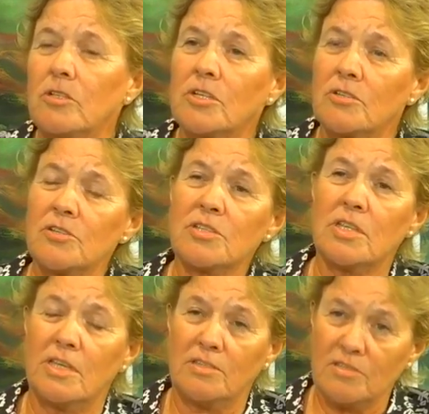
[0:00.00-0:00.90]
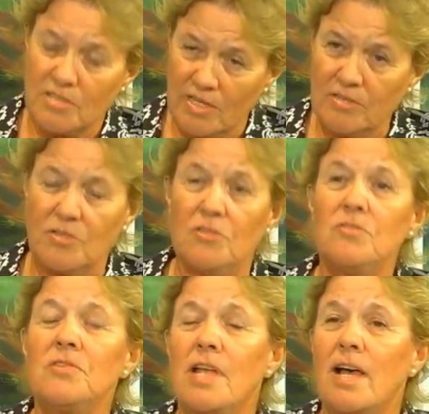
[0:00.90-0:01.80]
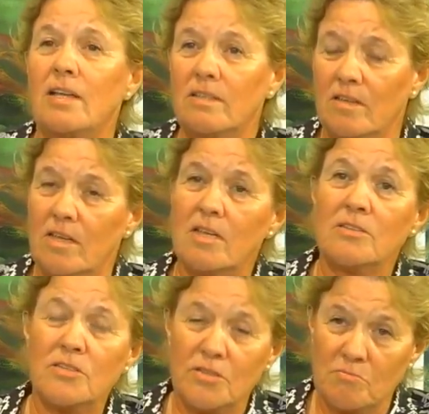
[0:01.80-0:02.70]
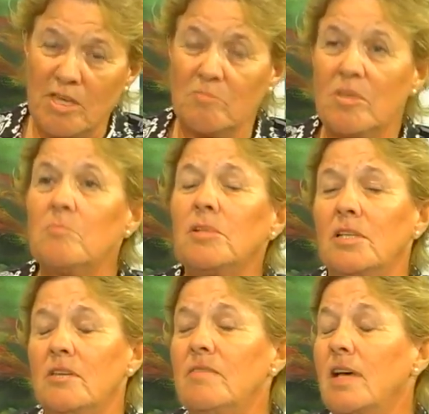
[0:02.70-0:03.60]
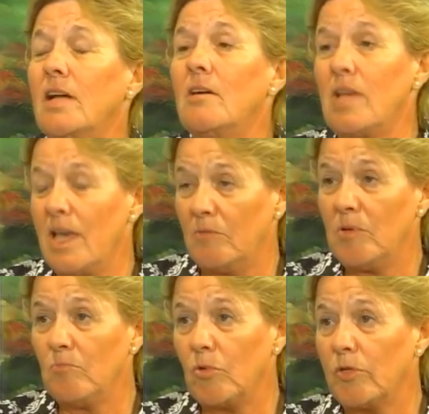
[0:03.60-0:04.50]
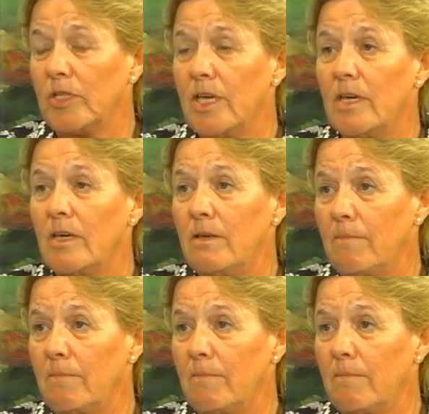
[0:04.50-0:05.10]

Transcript: curse, and Satan used that to make me believe that I had been born gay.